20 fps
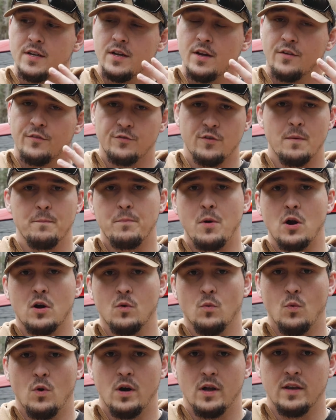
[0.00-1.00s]
from part
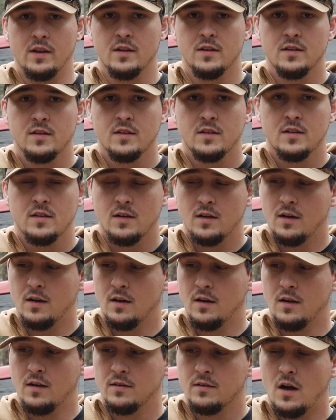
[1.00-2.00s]
1
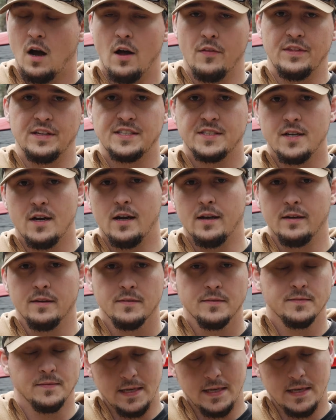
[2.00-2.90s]
on this gun?